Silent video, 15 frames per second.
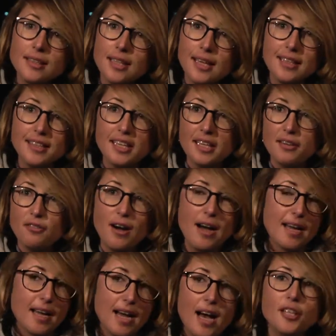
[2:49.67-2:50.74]
and if I
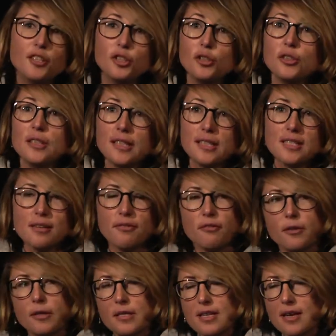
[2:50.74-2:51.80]
can't do this, if,
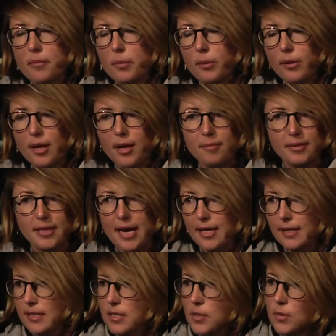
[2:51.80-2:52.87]
for example, I am
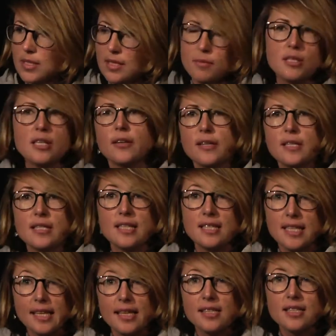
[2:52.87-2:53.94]
diagnosed with some serious
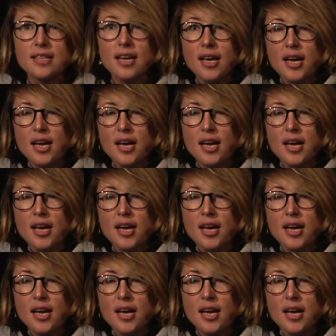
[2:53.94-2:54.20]
disease,